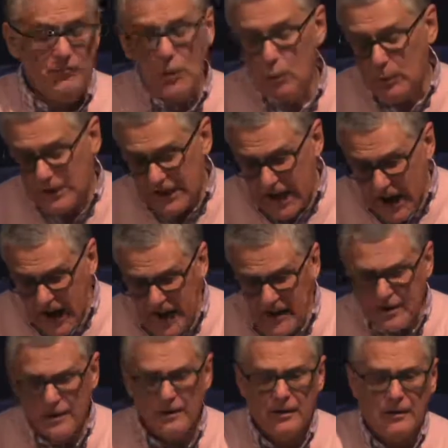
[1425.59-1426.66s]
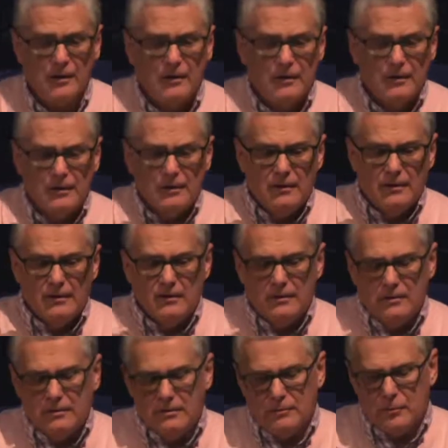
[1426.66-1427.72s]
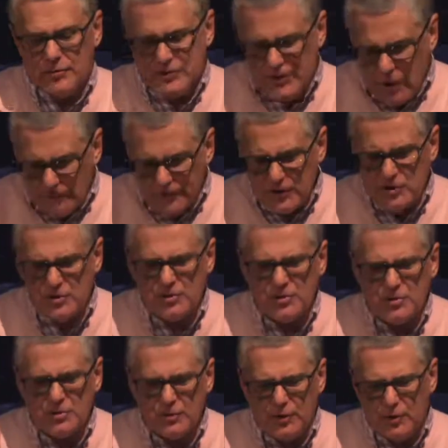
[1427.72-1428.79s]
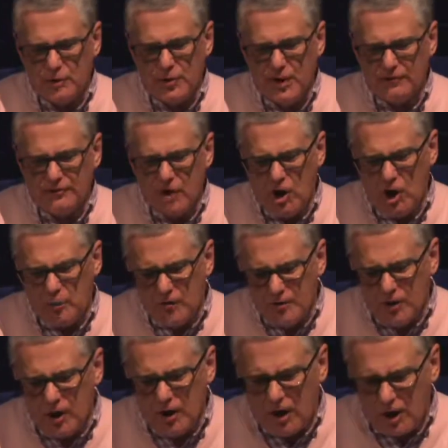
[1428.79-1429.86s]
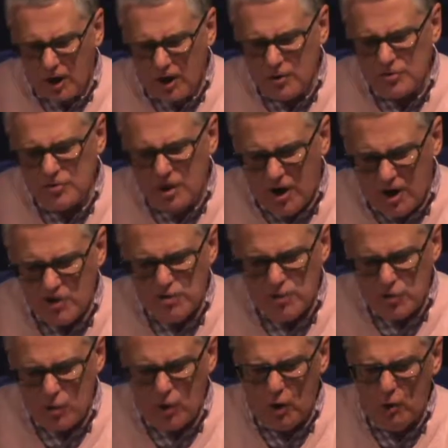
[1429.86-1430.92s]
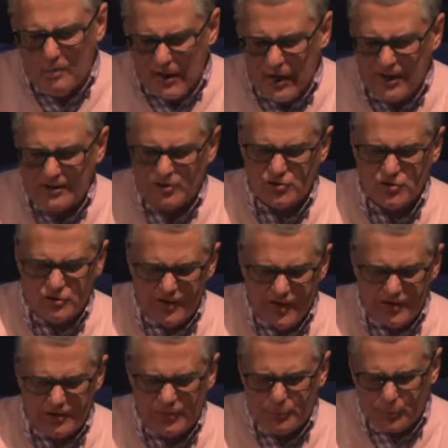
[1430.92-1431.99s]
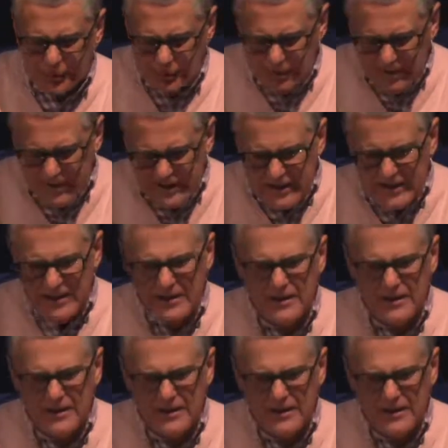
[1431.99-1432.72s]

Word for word: We lie. We're selfish. We don't love God with all our heart, soul, mind, and strength. We're greedy.